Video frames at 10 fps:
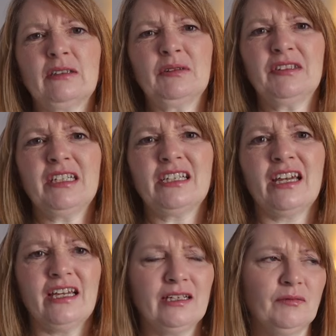it was
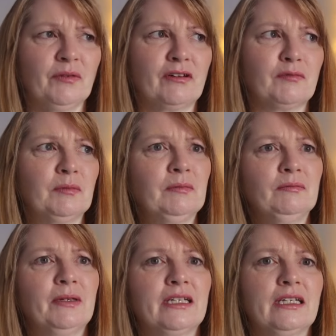DK, where I've
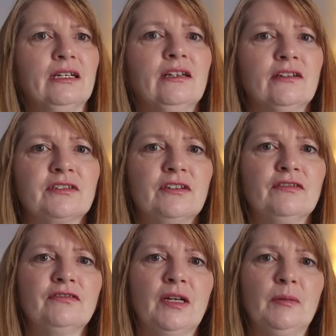been making a lot
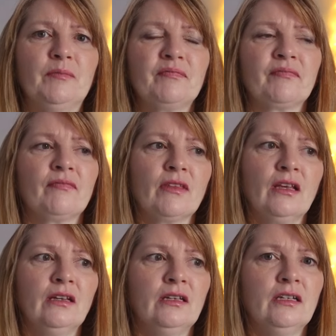of
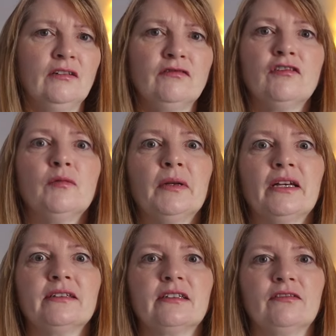
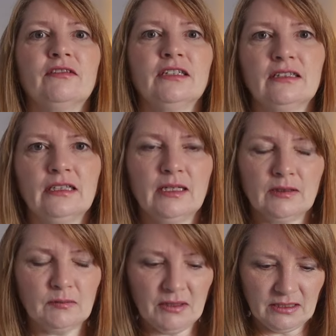four-ply stuff recently,
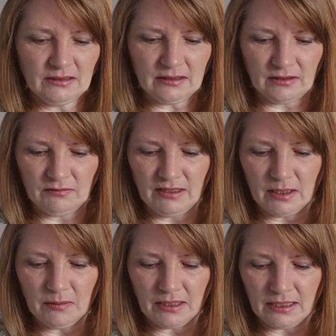it's made it go
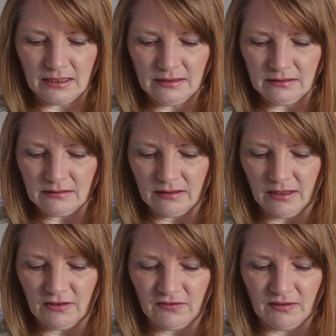really quickly. So
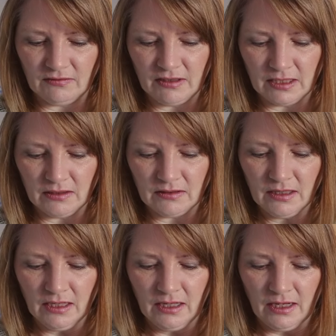that's felt really good.
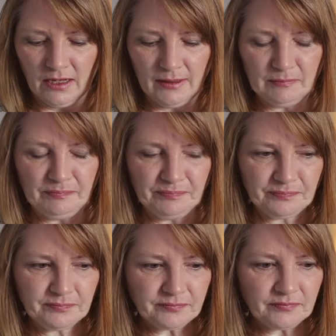
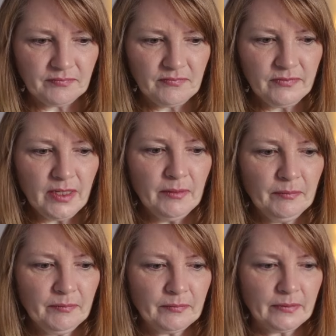
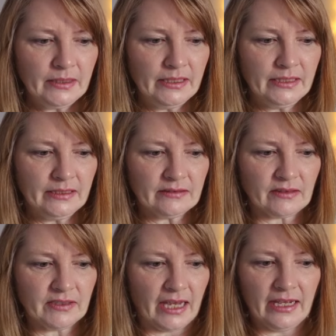
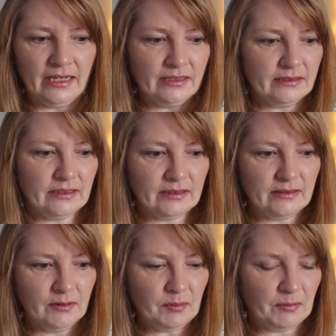So yeah,
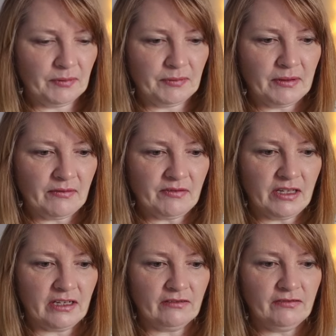no problems with
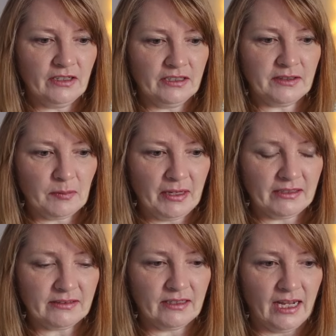everything. Followed the
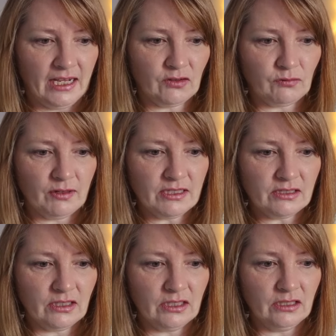pattern as
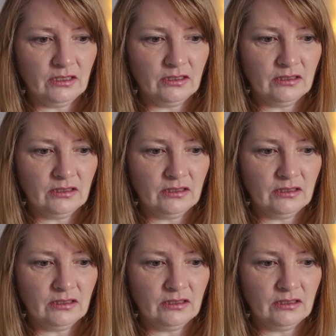written.